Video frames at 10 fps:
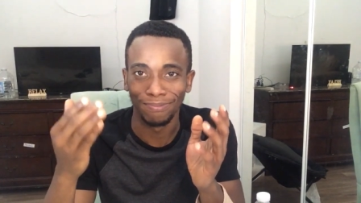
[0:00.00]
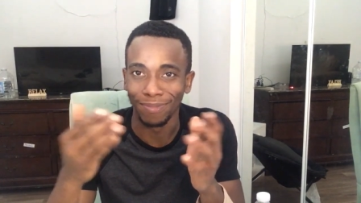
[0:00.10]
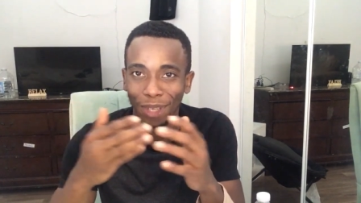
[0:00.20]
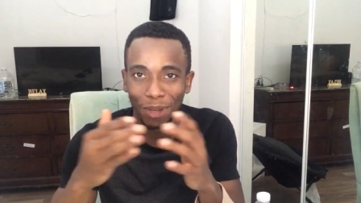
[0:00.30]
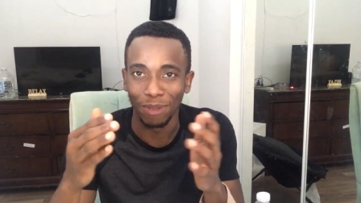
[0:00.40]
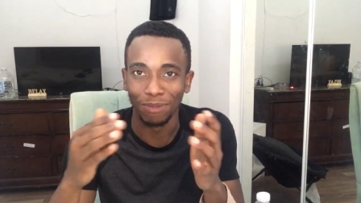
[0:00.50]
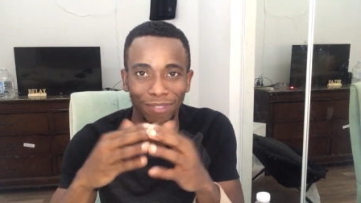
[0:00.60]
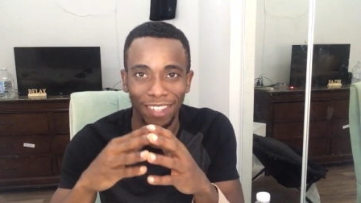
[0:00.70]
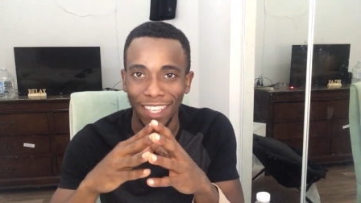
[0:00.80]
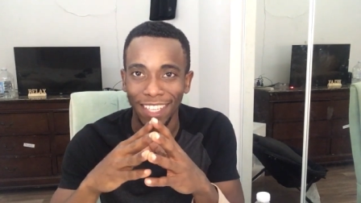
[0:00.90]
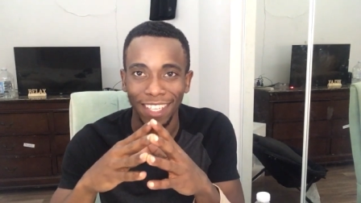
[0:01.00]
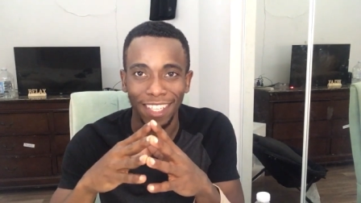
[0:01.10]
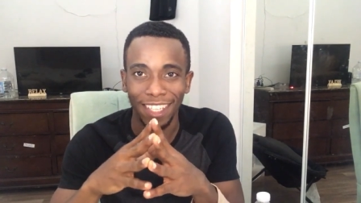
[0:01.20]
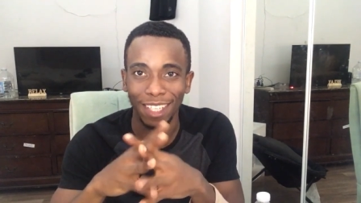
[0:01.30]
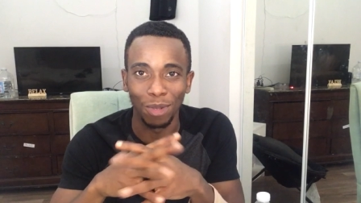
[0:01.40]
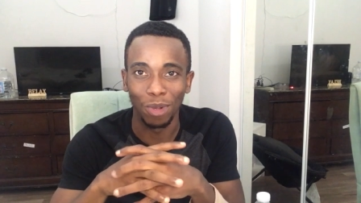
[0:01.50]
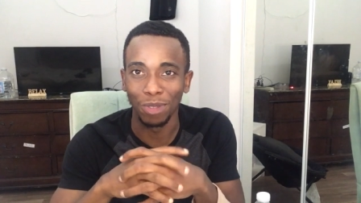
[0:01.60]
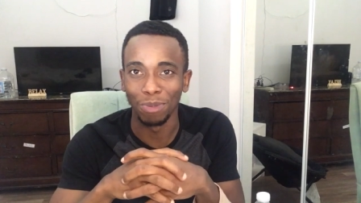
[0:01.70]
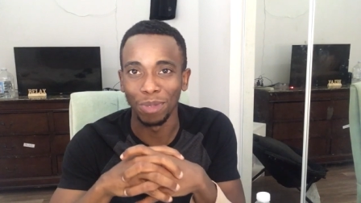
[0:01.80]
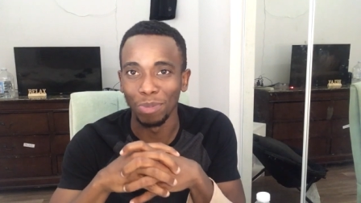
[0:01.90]
no, he he, he
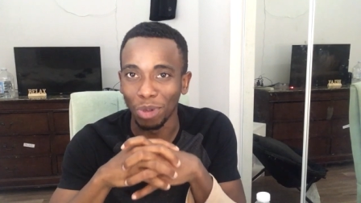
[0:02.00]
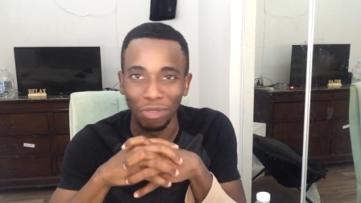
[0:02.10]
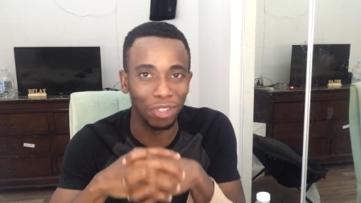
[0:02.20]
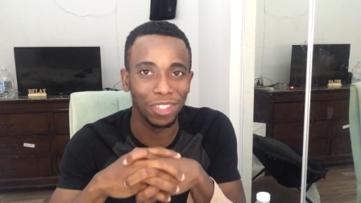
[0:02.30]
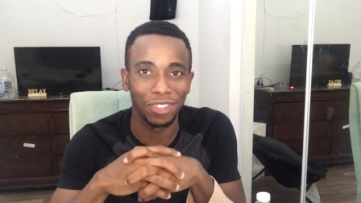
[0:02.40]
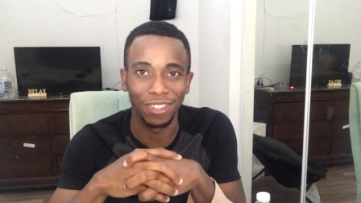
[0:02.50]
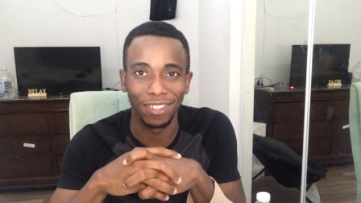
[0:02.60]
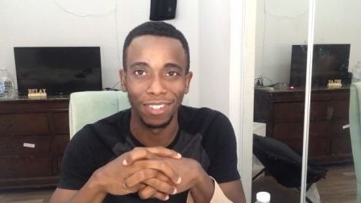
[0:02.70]
wasn't being professional